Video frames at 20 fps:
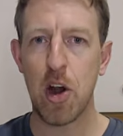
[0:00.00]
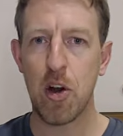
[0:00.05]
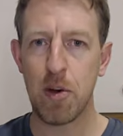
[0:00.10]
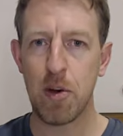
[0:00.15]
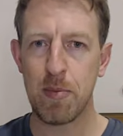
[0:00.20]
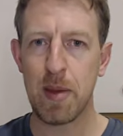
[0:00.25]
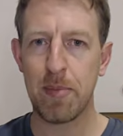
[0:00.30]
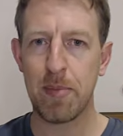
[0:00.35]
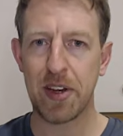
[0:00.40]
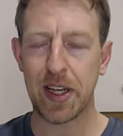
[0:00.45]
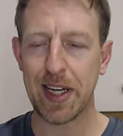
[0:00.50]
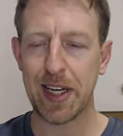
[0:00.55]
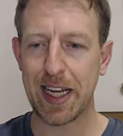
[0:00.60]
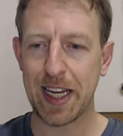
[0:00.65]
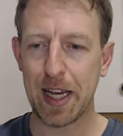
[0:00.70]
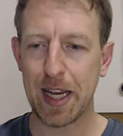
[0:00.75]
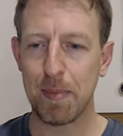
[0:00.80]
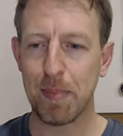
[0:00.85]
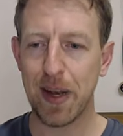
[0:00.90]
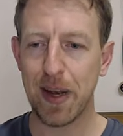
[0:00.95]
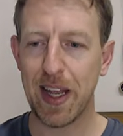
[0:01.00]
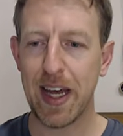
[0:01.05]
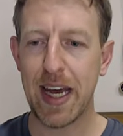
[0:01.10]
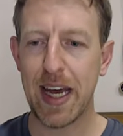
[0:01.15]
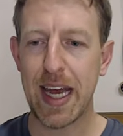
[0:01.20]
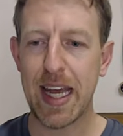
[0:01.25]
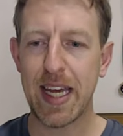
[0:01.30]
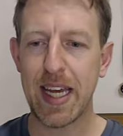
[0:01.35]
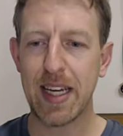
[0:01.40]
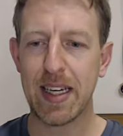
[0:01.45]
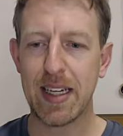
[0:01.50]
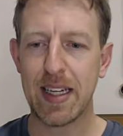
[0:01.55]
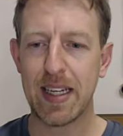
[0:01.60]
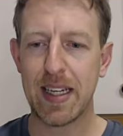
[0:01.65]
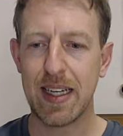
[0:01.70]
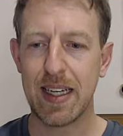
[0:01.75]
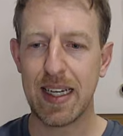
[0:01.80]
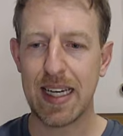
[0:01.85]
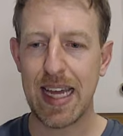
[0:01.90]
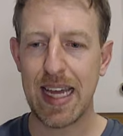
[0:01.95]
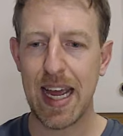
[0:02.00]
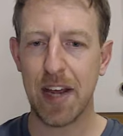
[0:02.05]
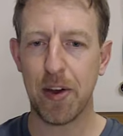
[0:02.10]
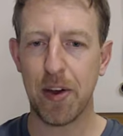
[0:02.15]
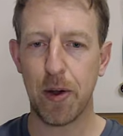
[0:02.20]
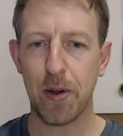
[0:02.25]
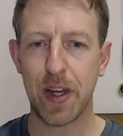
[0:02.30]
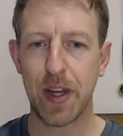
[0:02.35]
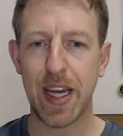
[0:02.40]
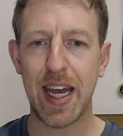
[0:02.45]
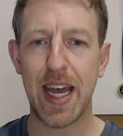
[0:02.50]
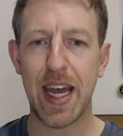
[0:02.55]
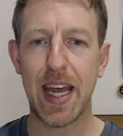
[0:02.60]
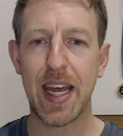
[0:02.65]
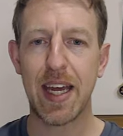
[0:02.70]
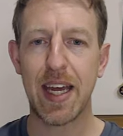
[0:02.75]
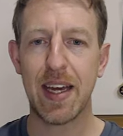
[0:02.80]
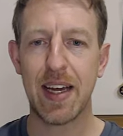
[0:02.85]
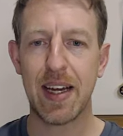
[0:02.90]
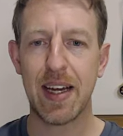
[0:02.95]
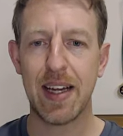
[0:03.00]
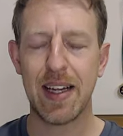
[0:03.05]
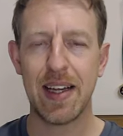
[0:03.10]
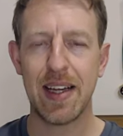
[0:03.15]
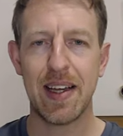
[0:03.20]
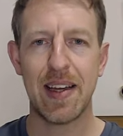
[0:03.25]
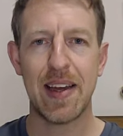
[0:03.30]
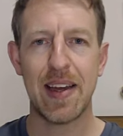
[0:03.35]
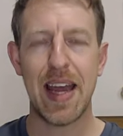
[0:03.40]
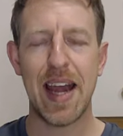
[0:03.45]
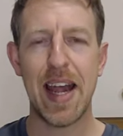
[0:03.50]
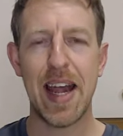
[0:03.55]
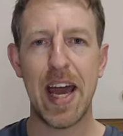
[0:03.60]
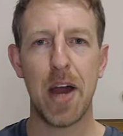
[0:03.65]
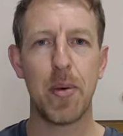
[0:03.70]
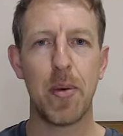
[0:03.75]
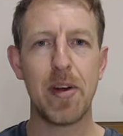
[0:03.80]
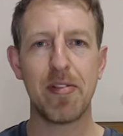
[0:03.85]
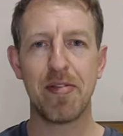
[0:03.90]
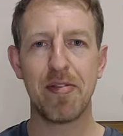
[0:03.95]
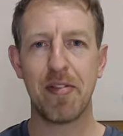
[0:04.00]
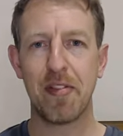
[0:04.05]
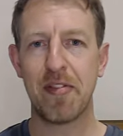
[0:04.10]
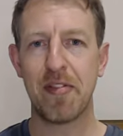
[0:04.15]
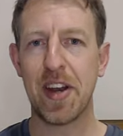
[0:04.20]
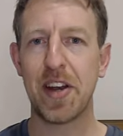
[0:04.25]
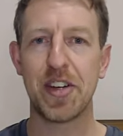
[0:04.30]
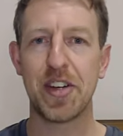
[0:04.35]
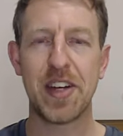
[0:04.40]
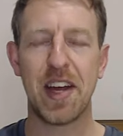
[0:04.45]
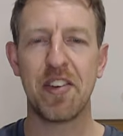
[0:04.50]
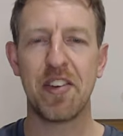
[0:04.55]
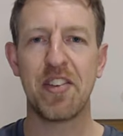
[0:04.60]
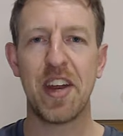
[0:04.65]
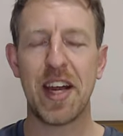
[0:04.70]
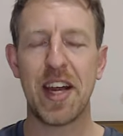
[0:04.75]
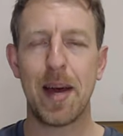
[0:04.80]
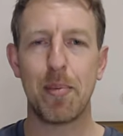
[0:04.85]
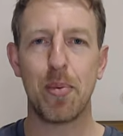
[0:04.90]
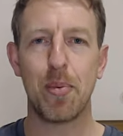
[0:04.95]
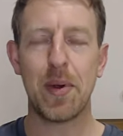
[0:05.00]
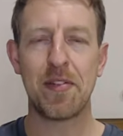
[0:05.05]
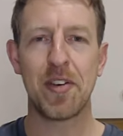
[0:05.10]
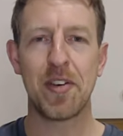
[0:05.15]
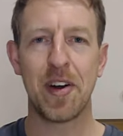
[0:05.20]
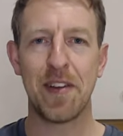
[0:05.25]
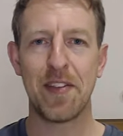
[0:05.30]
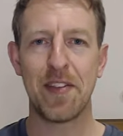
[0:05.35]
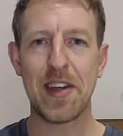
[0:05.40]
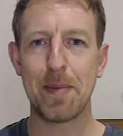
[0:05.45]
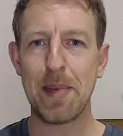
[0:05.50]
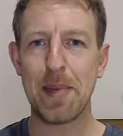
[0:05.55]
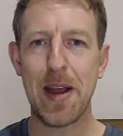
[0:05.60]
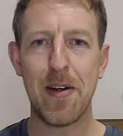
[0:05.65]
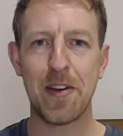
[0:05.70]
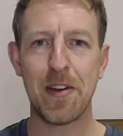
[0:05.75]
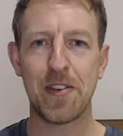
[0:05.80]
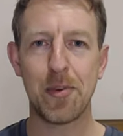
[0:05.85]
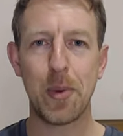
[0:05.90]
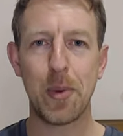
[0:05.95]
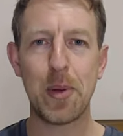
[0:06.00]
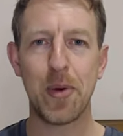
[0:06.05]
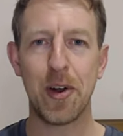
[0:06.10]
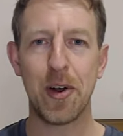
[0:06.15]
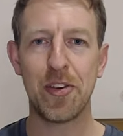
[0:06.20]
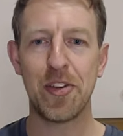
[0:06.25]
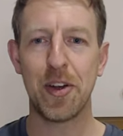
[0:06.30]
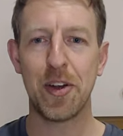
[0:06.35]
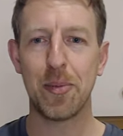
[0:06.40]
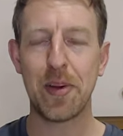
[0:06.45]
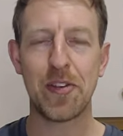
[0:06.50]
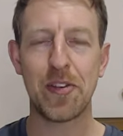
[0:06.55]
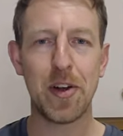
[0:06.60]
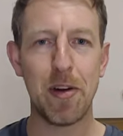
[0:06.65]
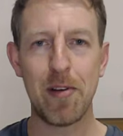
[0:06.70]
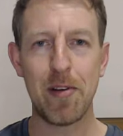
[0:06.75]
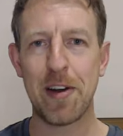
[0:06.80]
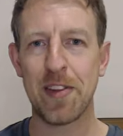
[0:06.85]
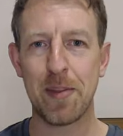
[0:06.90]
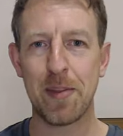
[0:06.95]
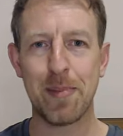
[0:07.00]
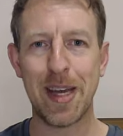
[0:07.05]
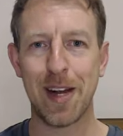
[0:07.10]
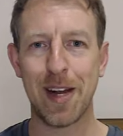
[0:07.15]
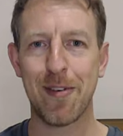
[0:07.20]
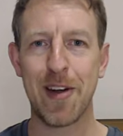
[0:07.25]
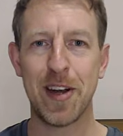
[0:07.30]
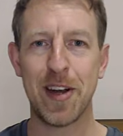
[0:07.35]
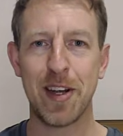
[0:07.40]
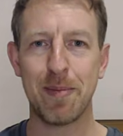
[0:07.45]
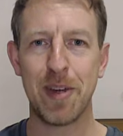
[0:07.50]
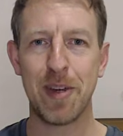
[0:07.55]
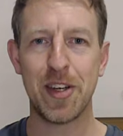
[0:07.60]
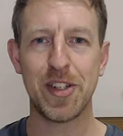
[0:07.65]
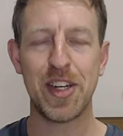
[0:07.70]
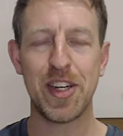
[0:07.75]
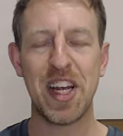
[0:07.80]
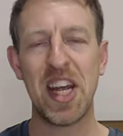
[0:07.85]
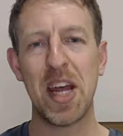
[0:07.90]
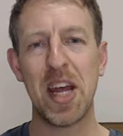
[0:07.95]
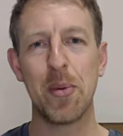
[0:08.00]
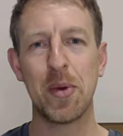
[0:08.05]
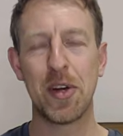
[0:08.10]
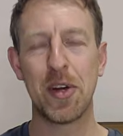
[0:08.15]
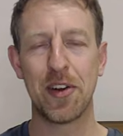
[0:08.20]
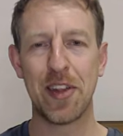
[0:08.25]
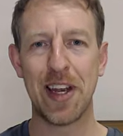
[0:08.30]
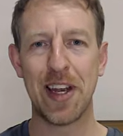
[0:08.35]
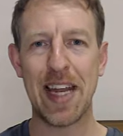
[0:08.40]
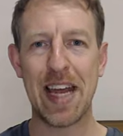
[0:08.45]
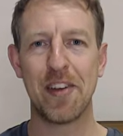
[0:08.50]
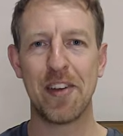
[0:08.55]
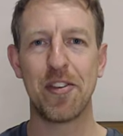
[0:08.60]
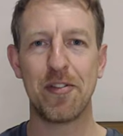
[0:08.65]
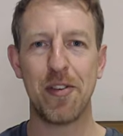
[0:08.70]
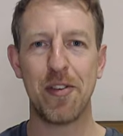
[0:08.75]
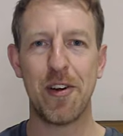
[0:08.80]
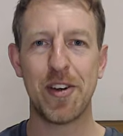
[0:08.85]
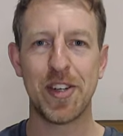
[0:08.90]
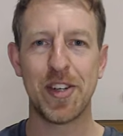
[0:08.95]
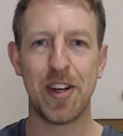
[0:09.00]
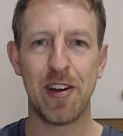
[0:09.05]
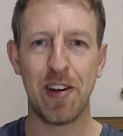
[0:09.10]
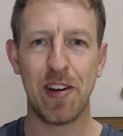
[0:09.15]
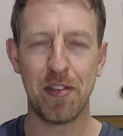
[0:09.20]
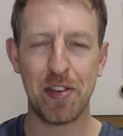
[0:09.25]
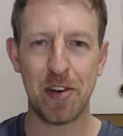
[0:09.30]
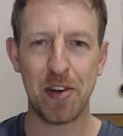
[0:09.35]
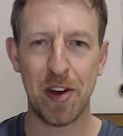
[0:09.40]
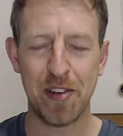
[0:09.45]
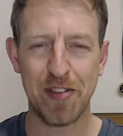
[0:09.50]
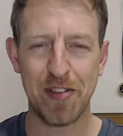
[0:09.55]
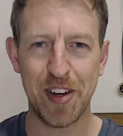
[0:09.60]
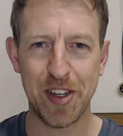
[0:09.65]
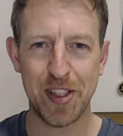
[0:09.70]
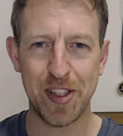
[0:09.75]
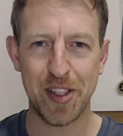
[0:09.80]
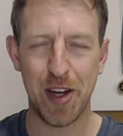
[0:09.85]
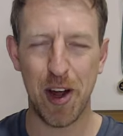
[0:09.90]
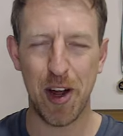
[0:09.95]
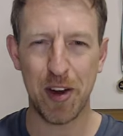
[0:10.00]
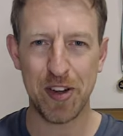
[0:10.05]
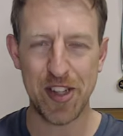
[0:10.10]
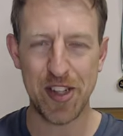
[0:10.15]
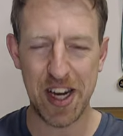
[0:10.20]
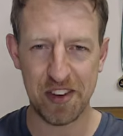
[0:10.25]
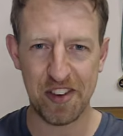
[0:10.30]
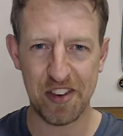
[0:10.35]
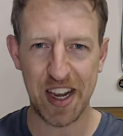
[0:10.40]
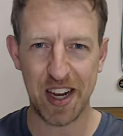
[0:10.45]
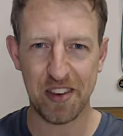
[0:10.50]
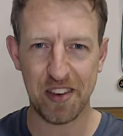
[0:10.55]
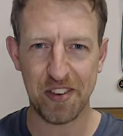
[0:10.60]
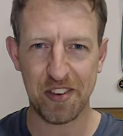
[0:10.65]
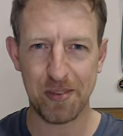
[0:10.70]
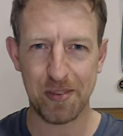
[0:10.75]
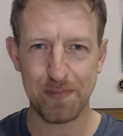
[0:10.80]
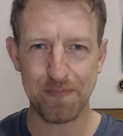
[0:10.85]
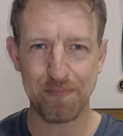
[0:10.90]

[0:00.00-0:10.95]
Remember to click Apply and OK. And now we've finished our setup. We've got the appearance we wanted, we've got rid of the background image, and we've got the latest version of Stockfish on ChessX.